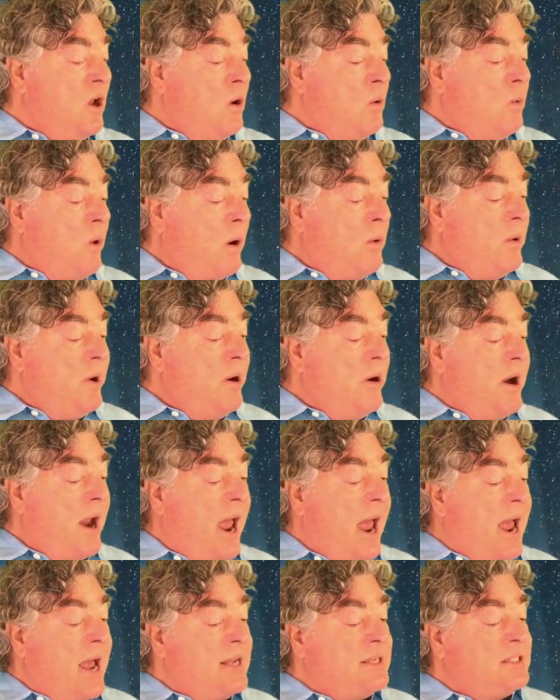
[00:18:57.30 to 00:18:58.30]
What we
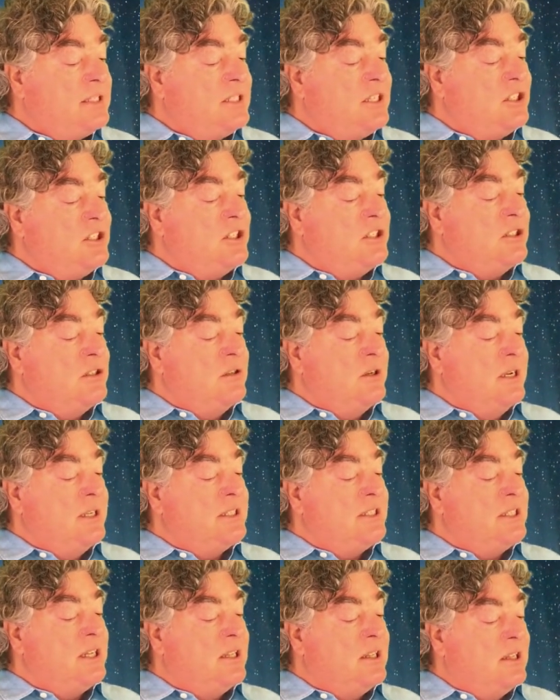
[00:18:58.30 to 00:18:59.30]
are asked to do
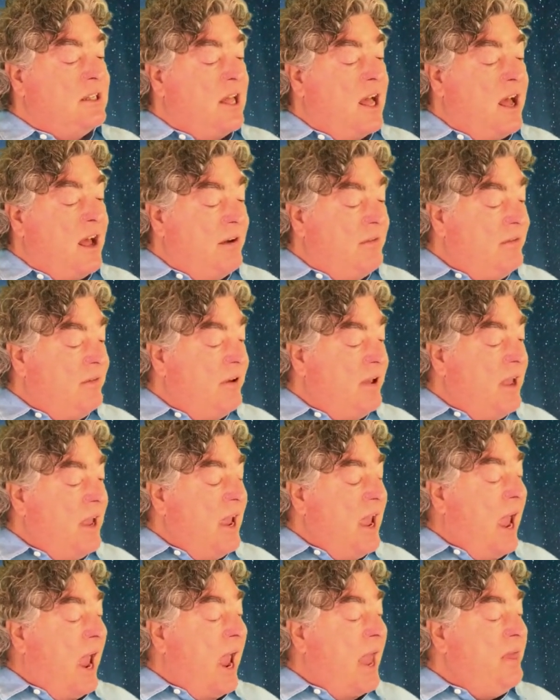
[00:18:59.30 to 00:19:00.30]
is to love,
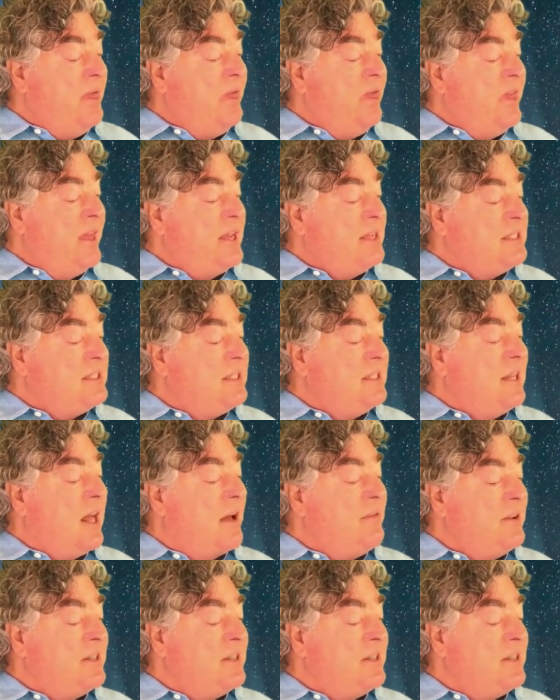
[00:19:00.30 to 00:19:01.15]
and this love